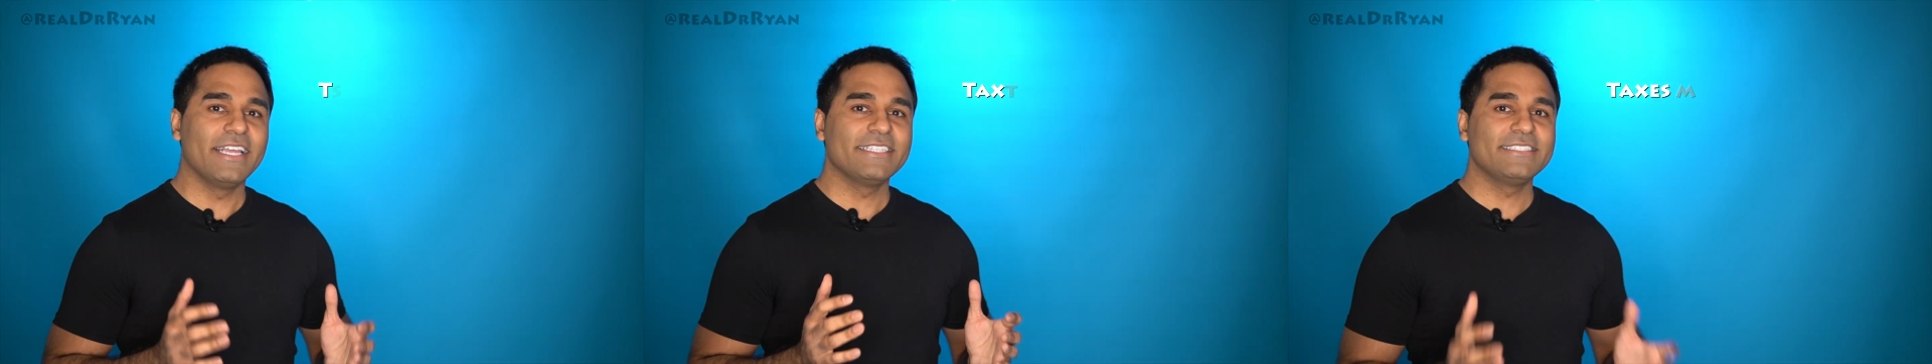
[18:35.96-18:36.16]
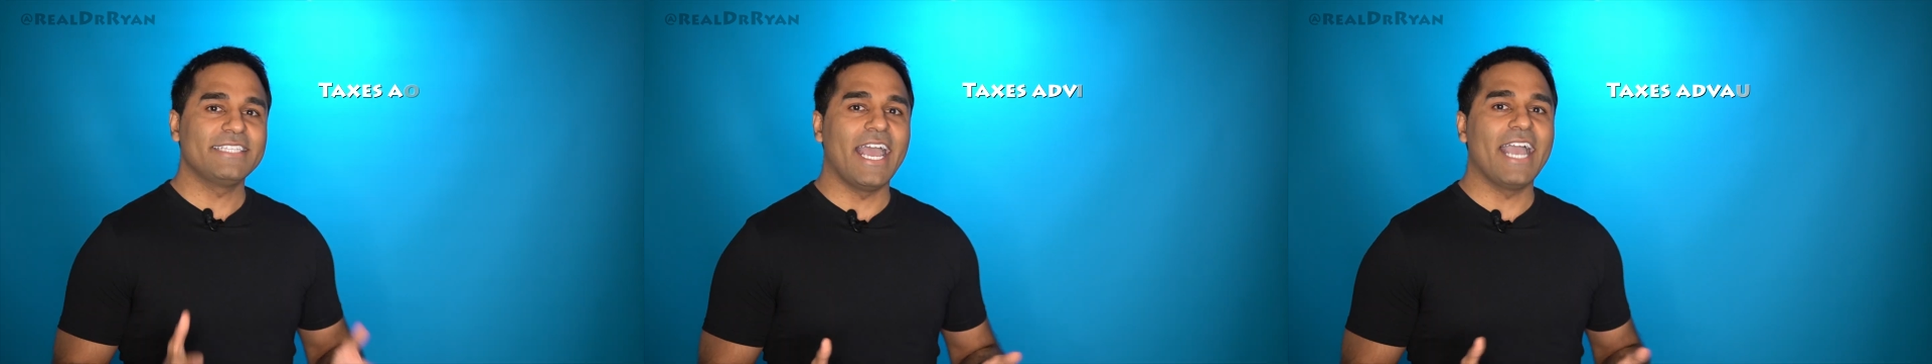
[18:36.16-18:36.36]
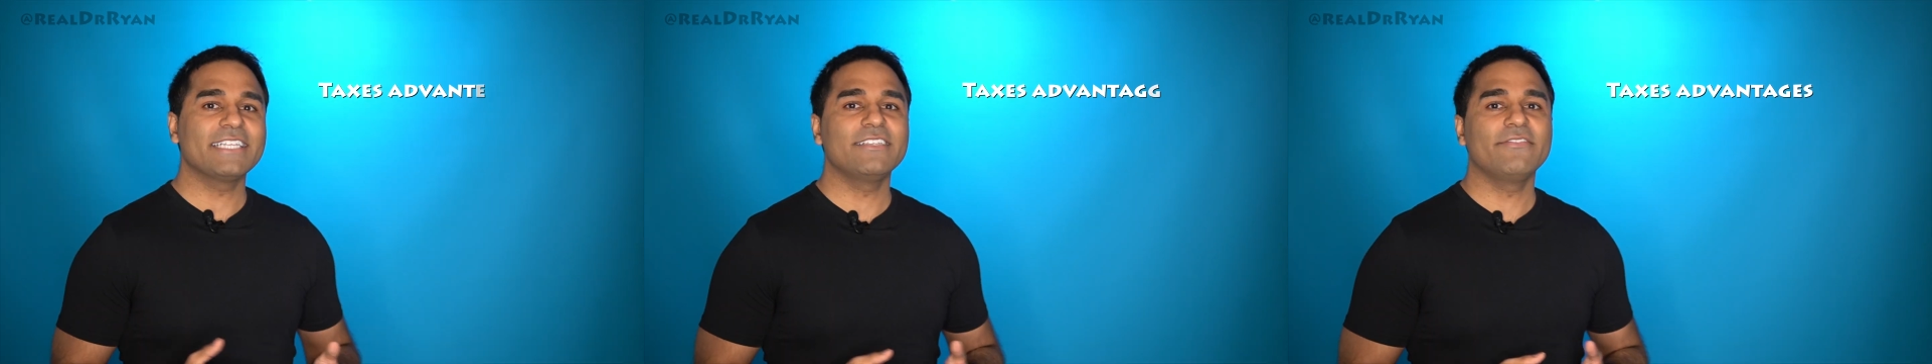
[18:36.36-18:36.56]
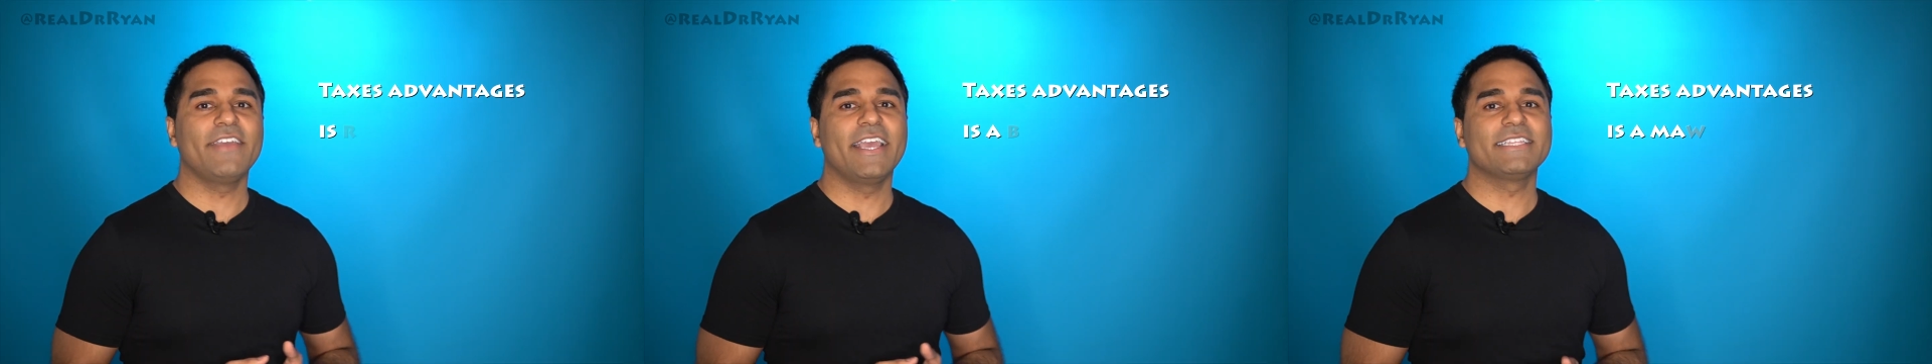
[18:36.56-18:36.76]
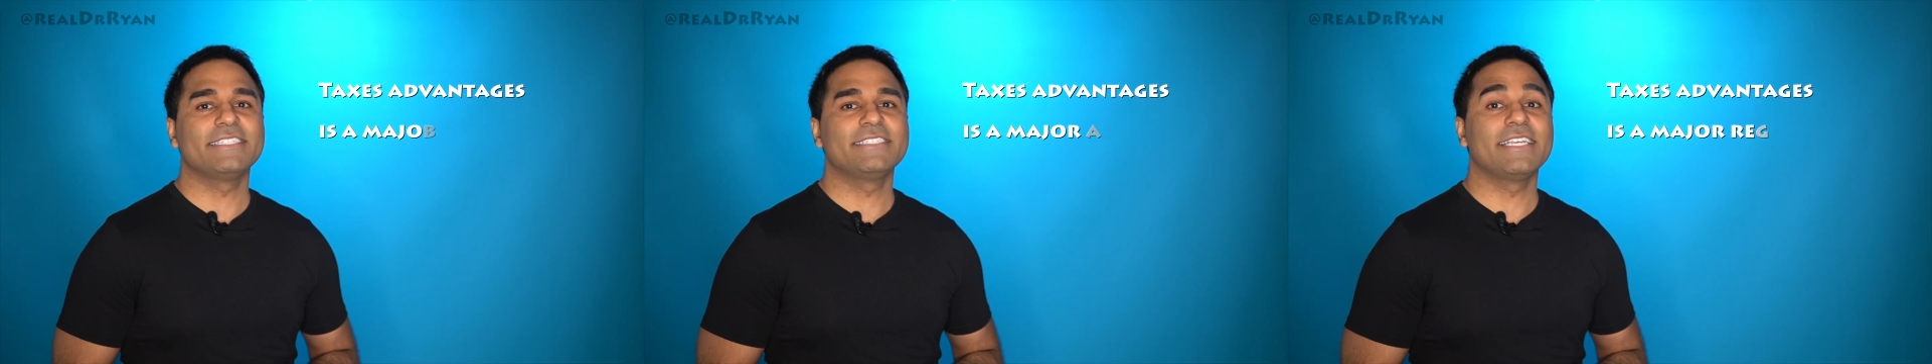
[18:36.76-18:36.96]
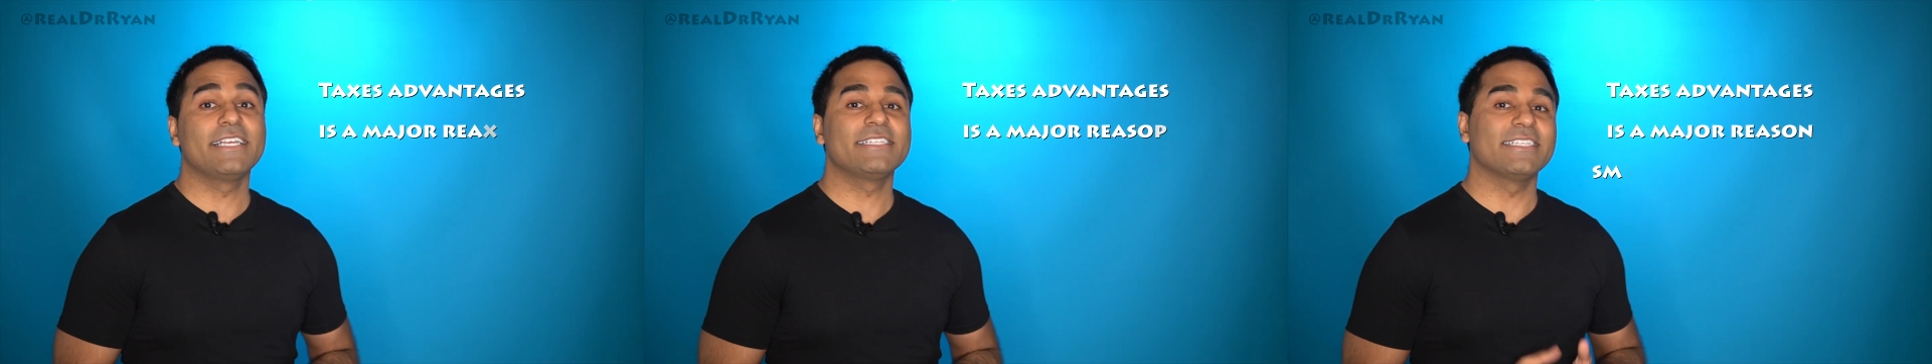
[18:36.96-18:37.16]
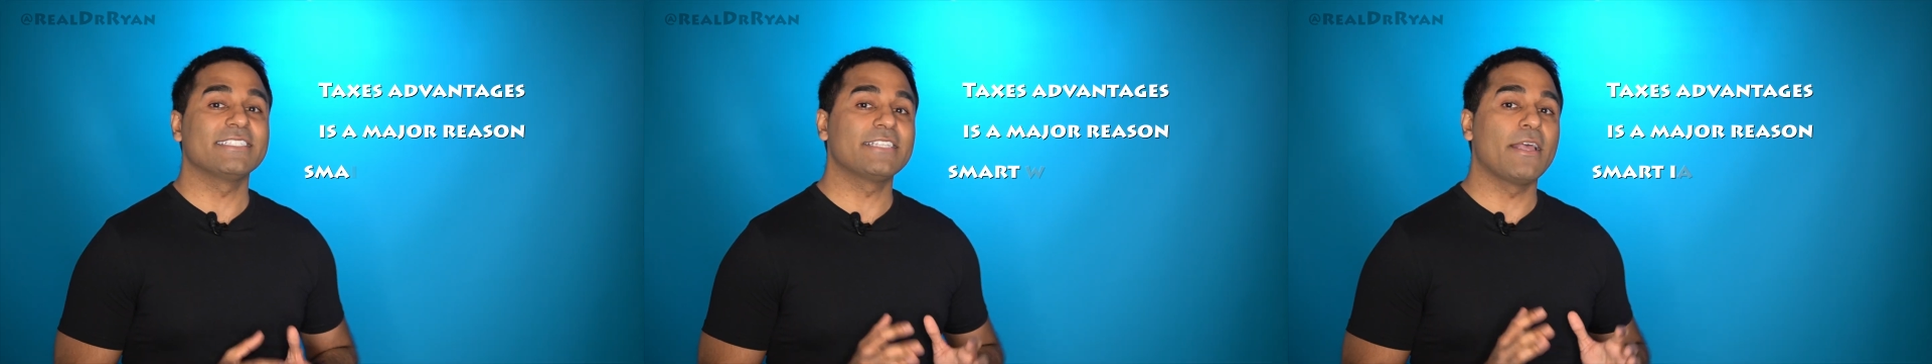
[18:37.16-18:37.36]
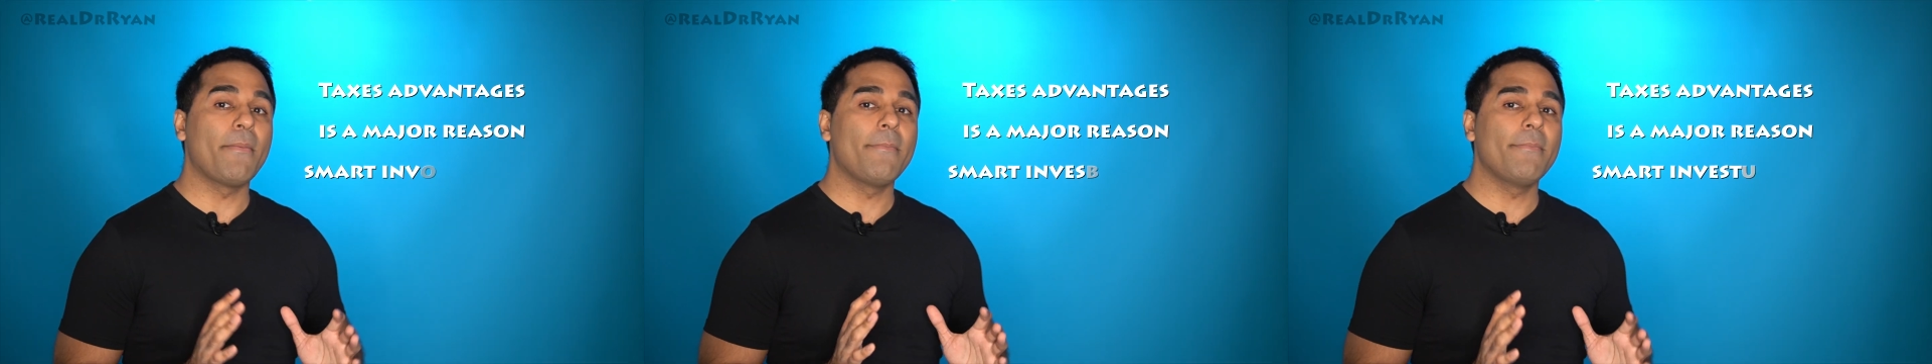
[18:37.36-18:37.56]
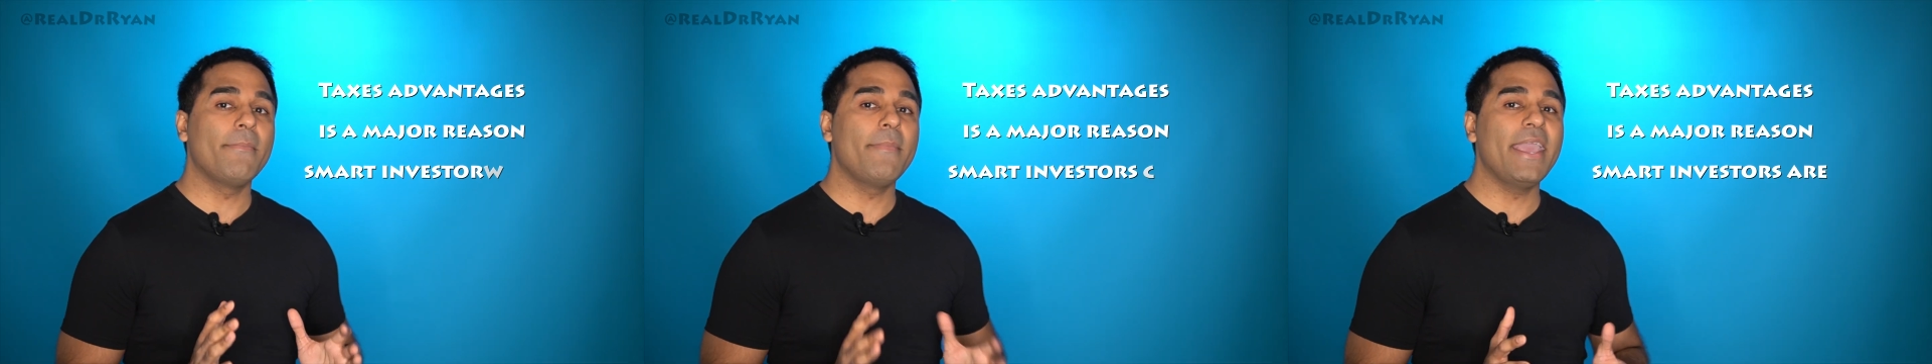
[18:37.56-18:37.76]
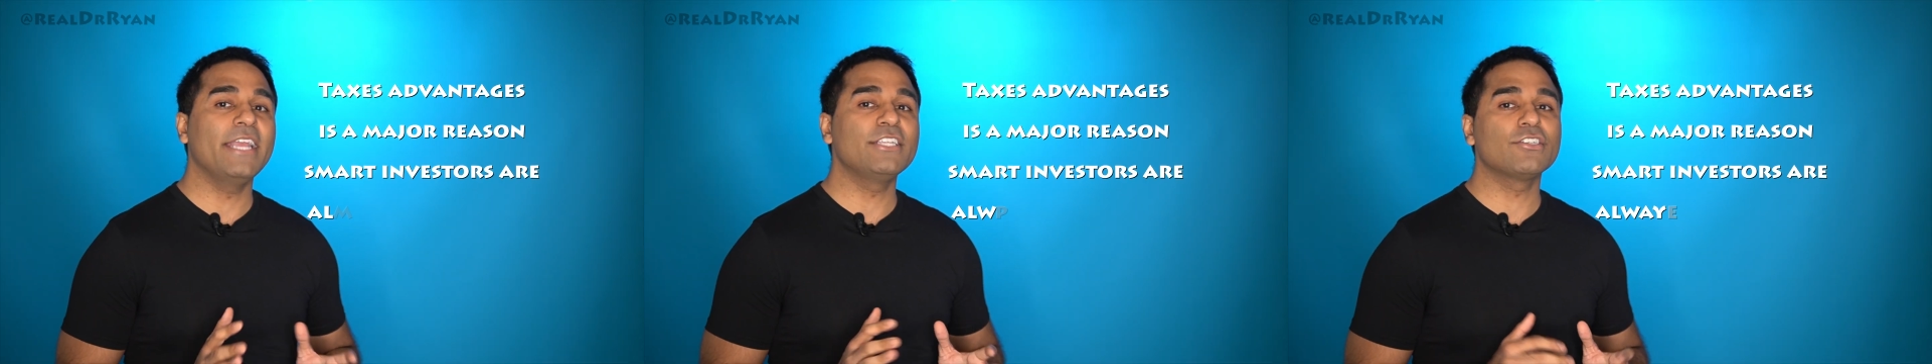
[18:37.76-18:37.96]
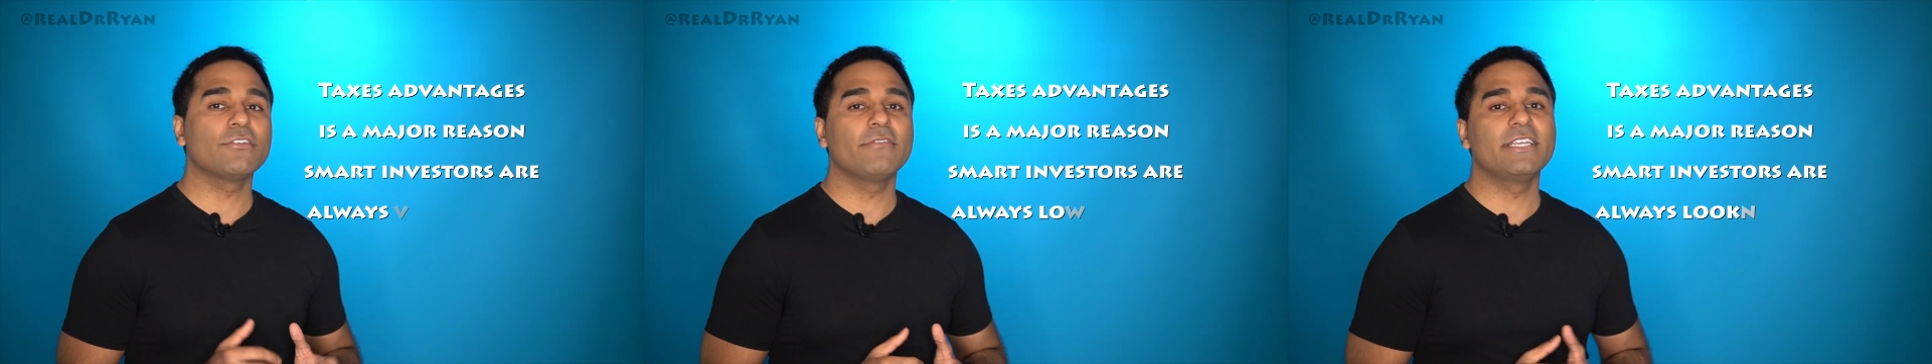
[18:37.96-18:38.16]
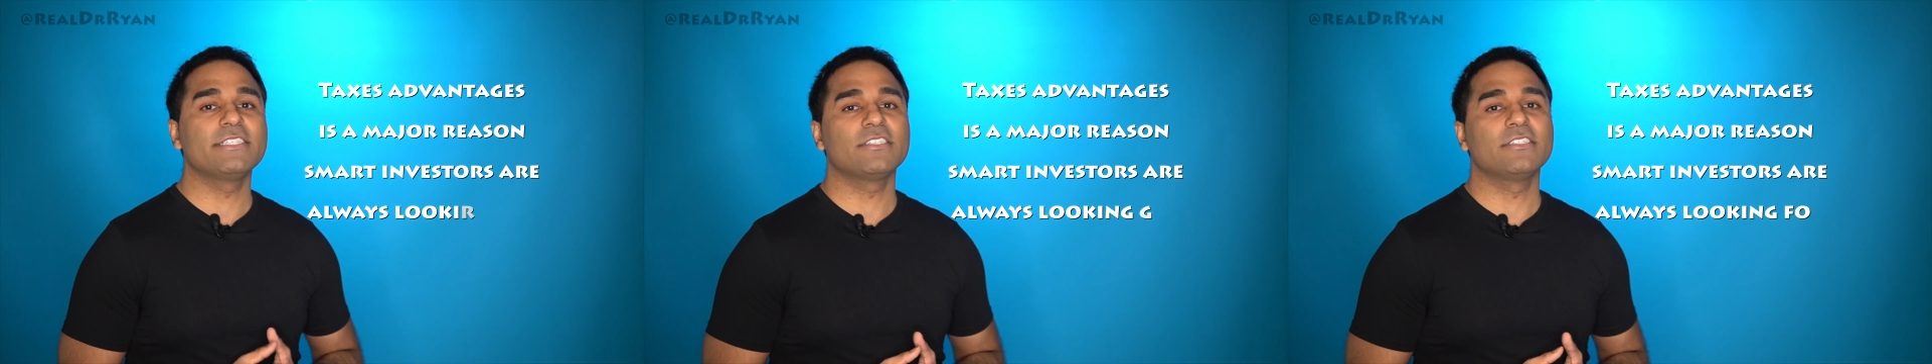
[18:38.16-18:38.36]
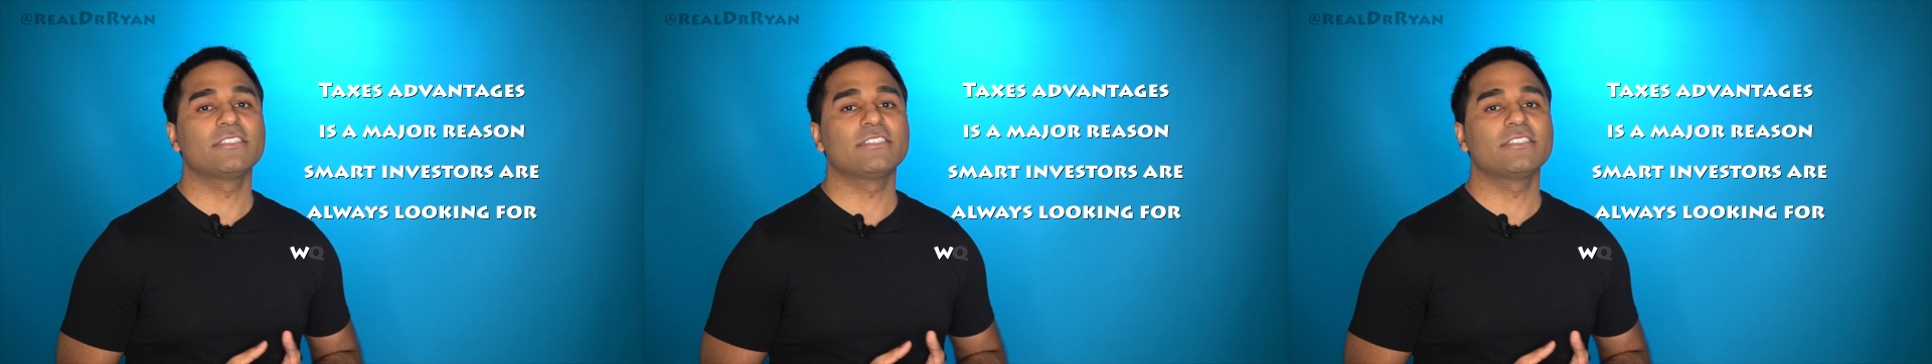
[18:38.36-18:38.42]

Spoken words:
Tax advantages is a major reason